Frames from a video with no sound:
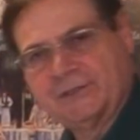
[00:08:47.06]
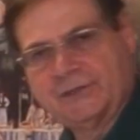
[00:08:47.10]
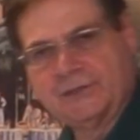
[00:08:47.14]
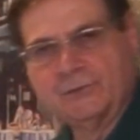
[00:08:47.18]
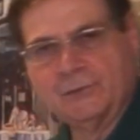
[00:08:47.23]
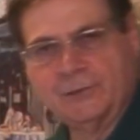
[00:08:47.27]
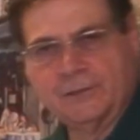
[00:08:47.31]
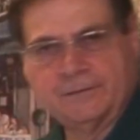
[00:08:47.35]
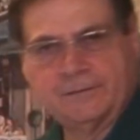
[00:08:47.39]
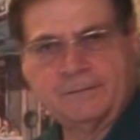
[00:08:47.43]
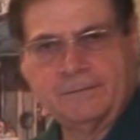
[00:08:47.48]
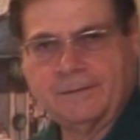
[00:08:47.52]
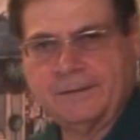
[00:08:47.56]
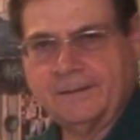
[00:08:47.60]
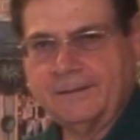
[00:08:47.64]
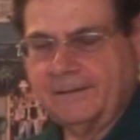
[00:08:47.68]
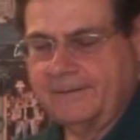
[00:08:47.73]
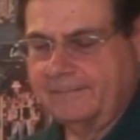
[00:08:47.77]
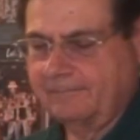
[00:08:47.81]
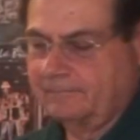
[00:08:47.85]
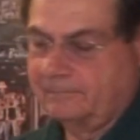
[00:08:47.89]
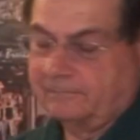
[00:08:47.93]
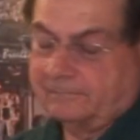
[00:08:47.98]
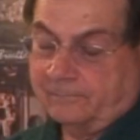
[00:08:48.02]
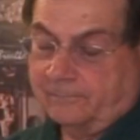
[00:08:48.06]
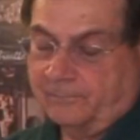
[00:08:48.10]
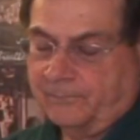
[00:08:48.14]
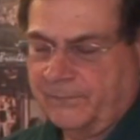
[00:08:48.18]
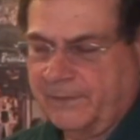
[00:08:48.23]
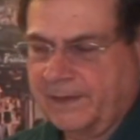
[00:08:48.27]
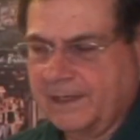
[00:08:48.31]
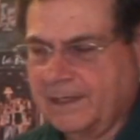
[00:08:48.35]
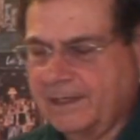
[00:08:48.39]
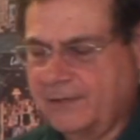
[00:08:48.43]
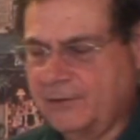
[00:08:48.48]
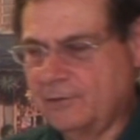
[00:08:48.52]
to it,
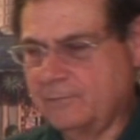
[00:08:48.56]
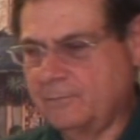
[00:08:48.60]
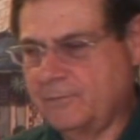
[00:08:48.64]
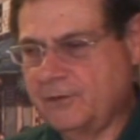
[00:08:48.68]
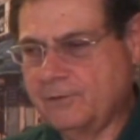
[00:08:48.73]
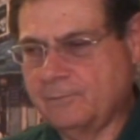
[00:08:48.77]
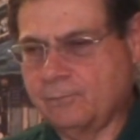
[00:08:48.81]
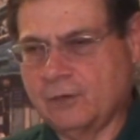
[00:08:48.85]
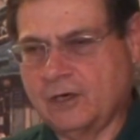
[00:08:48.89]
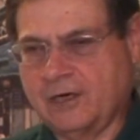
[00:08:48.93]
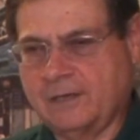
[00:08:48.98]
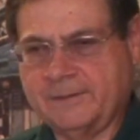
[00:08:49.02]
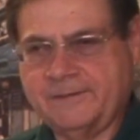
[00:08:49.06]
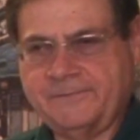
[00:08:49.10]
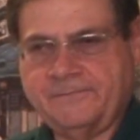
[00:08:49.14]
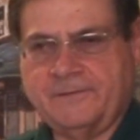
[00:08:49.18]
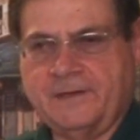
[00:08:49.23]
you're probably